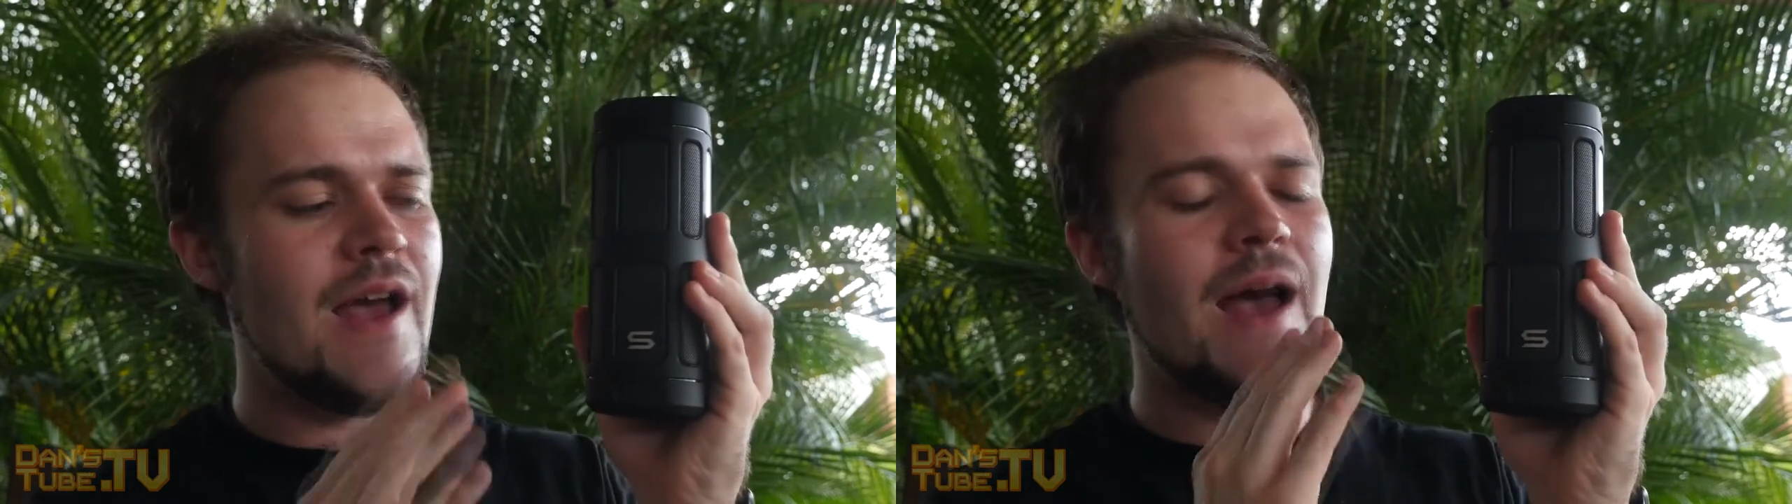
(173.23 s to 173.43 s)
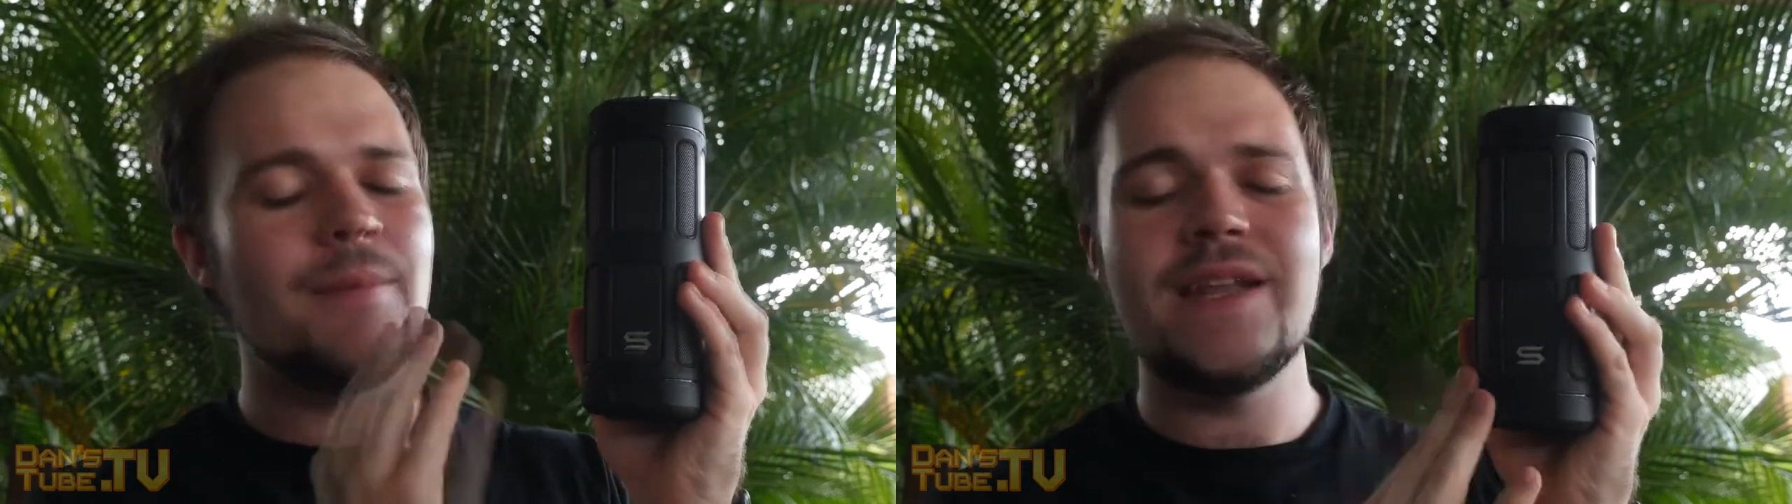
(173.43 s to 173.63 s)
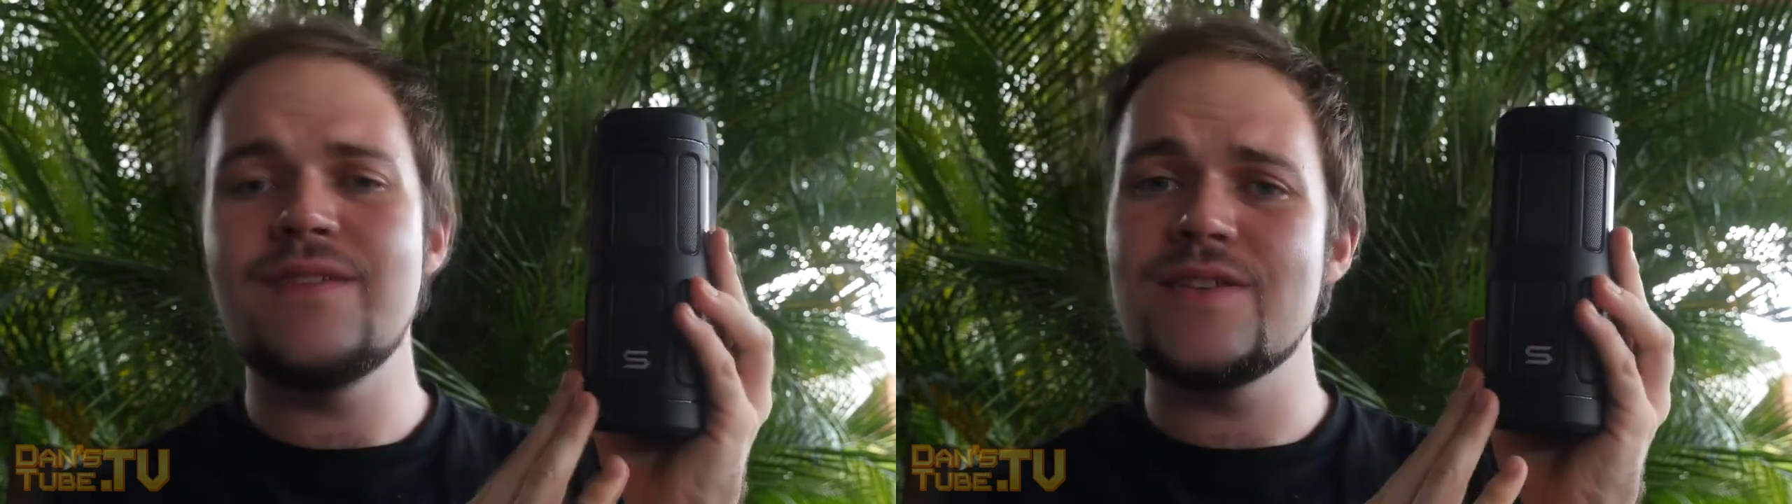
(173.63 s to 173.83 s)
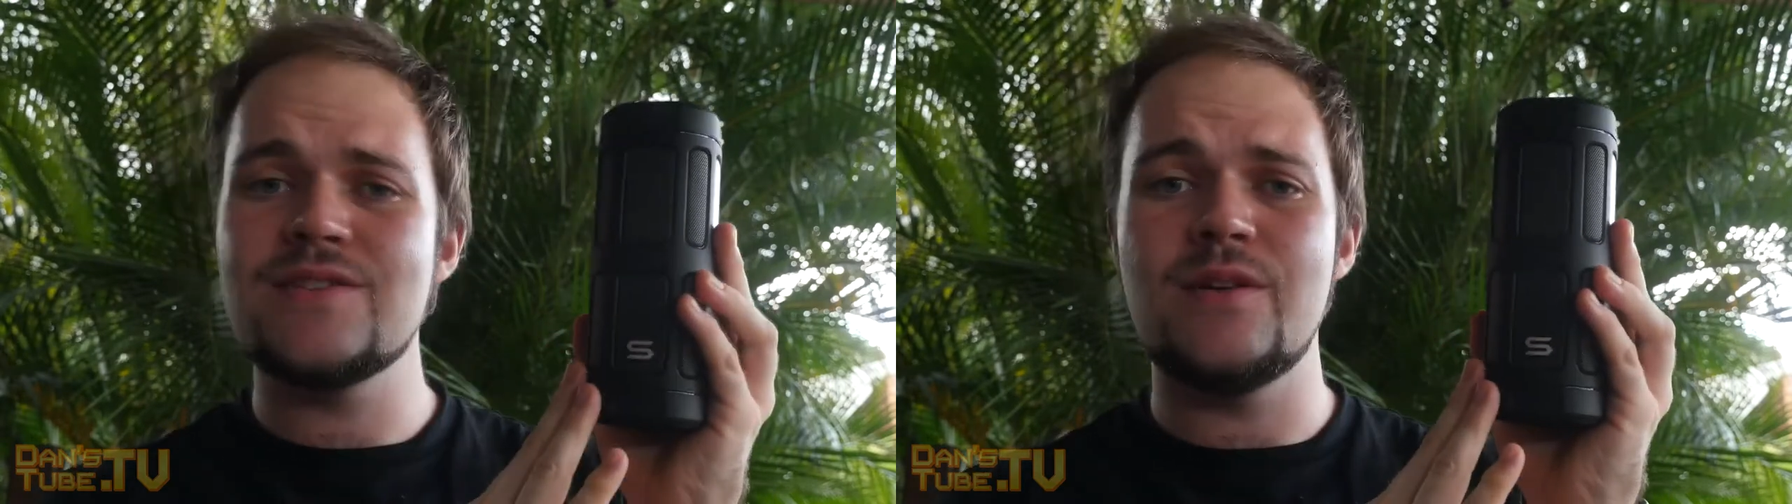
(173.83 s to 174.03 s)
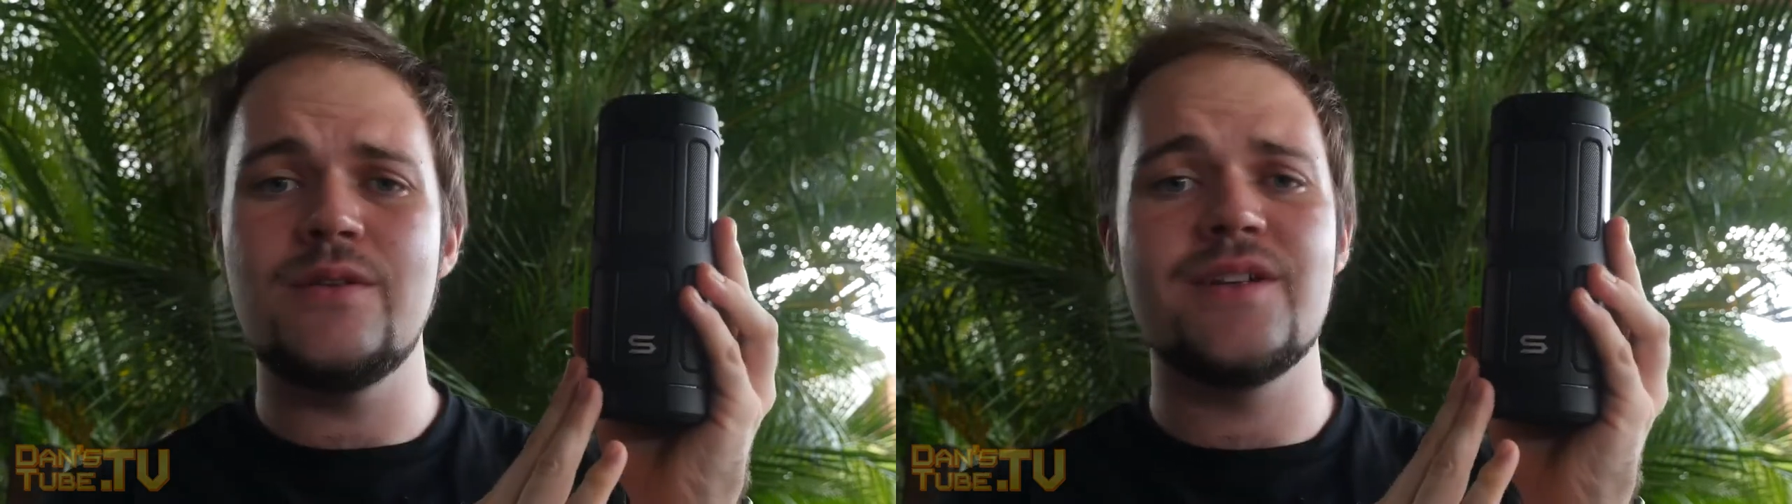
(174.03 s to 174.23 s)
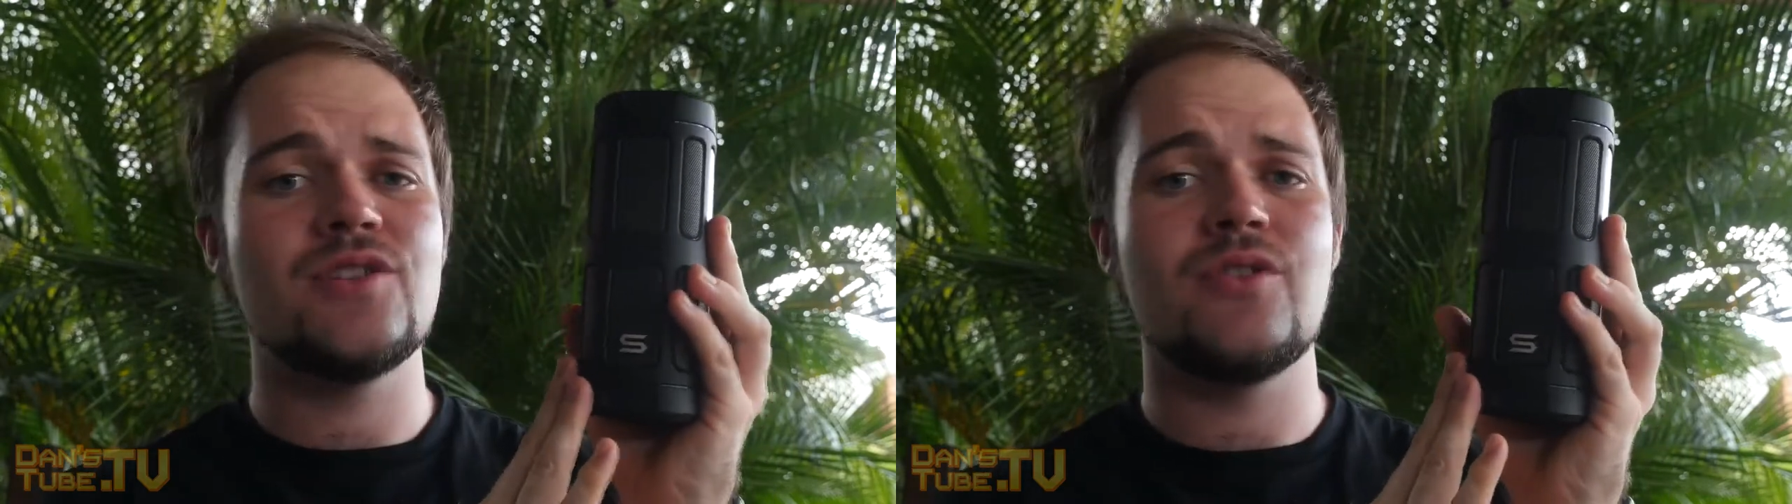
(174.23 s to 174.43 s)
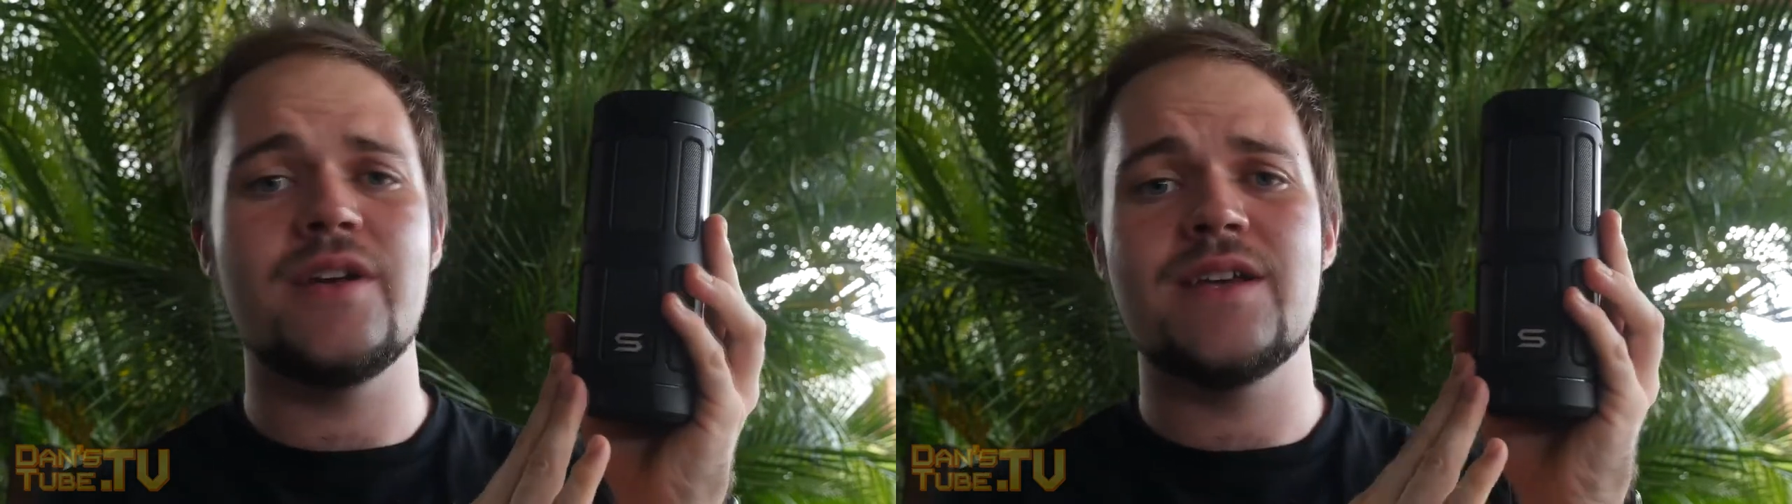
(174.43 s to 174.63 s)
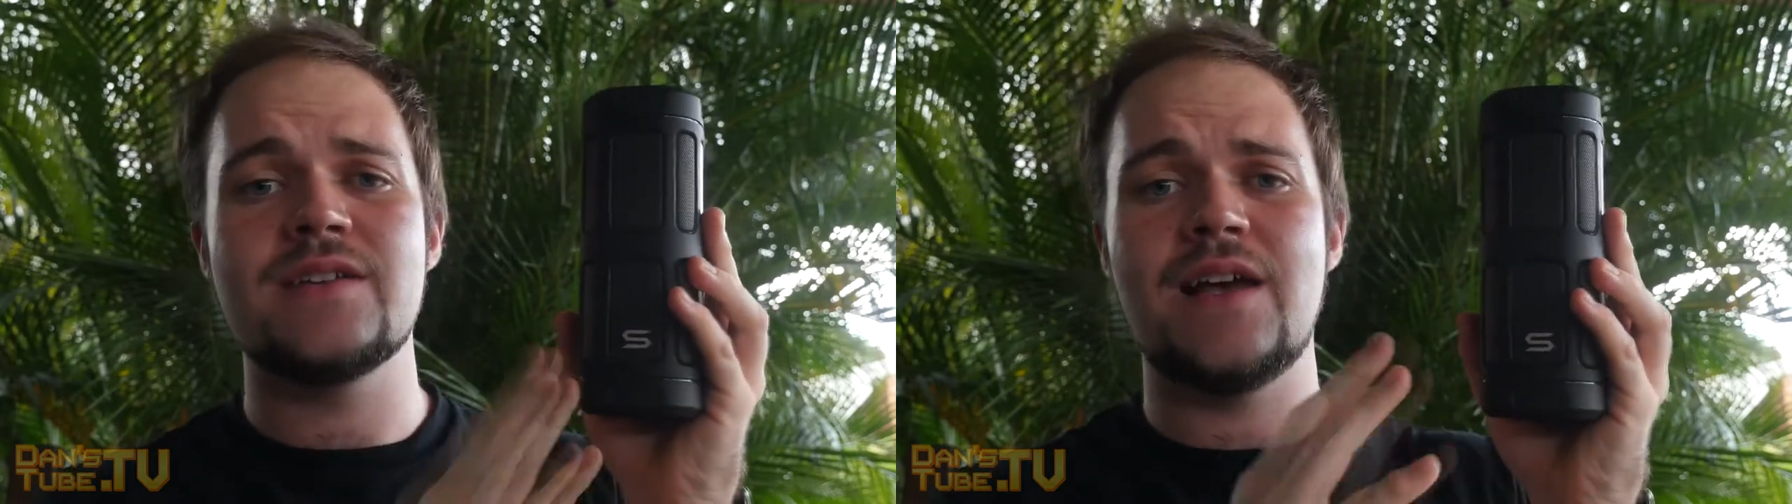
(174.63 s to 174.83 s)
I believe that Soul
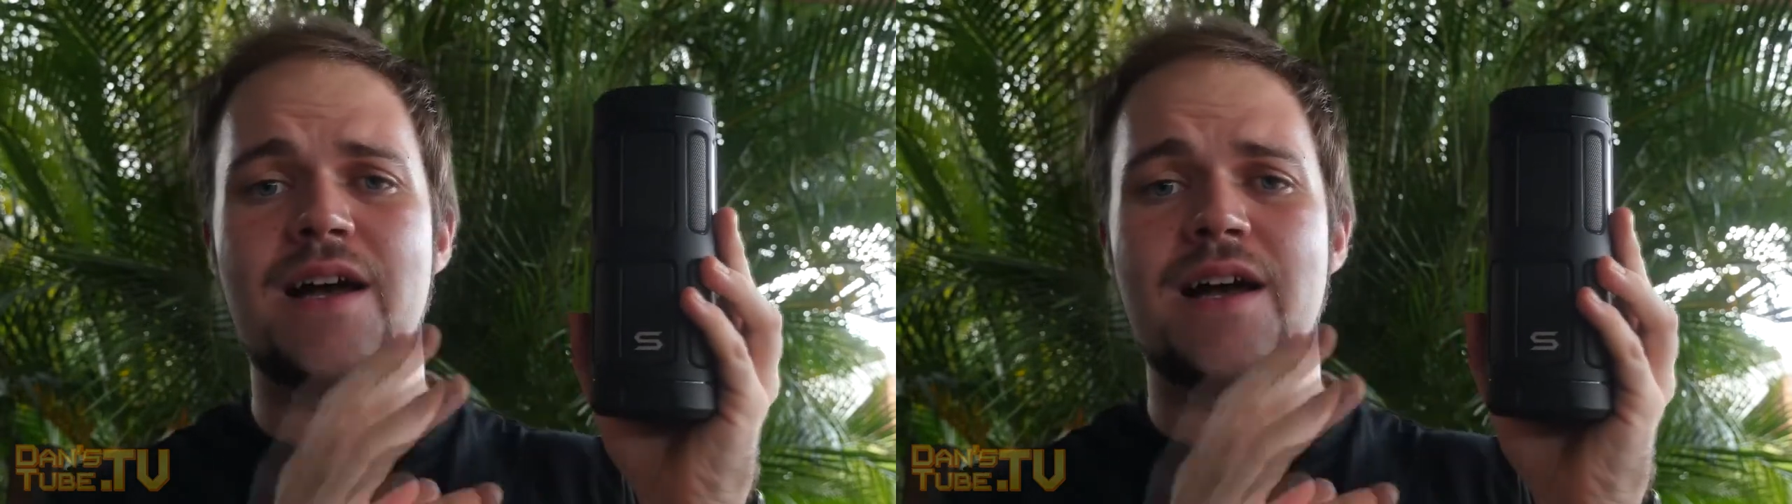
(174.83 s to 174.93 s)
Electronics